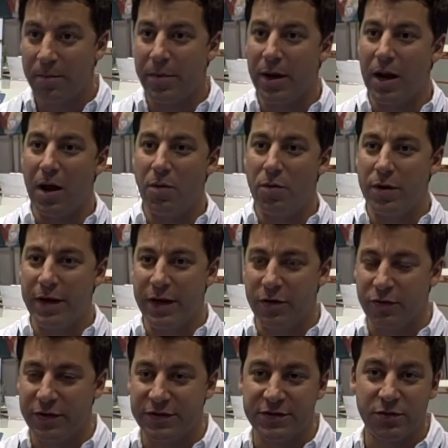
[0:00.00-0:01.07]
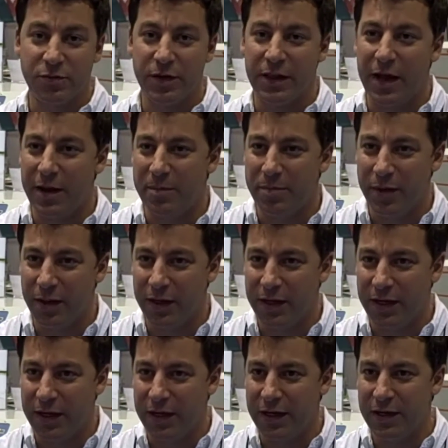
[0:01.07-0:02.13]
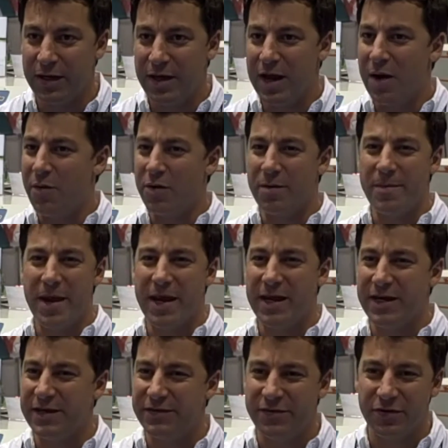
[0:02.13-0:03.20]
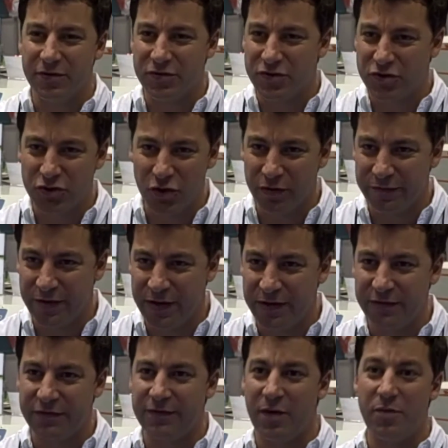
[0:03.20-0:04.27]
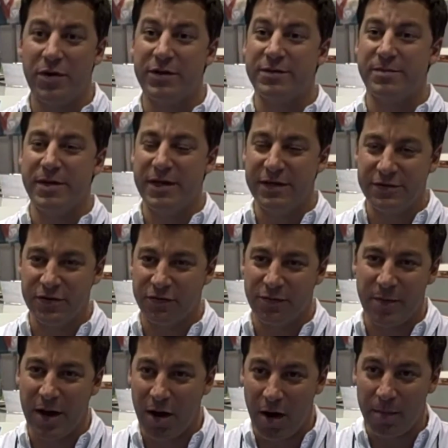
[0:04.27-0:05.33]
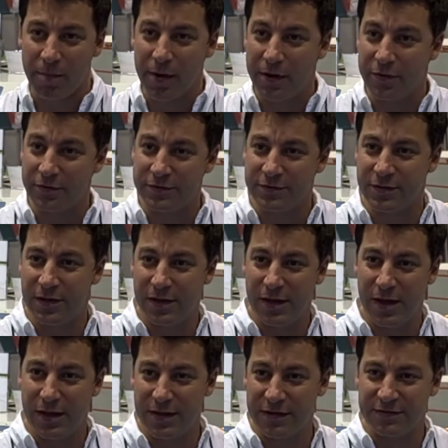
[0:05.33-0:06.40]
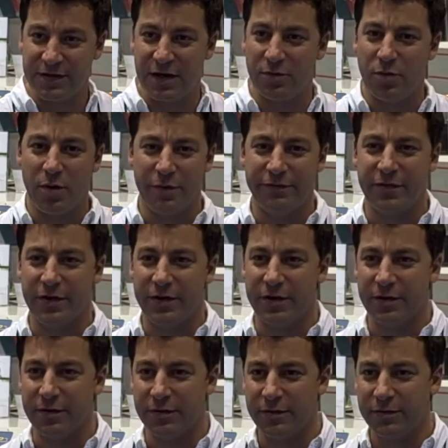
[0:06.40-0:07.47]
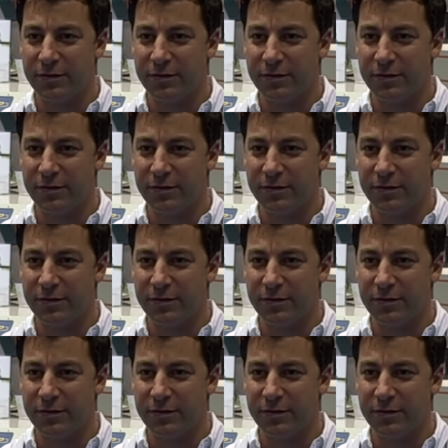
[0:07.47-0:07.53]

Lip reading: but I want to increase the reliability, I want to make it easier to service, I want it to be easier for my operators. And that's kind of what we've done here.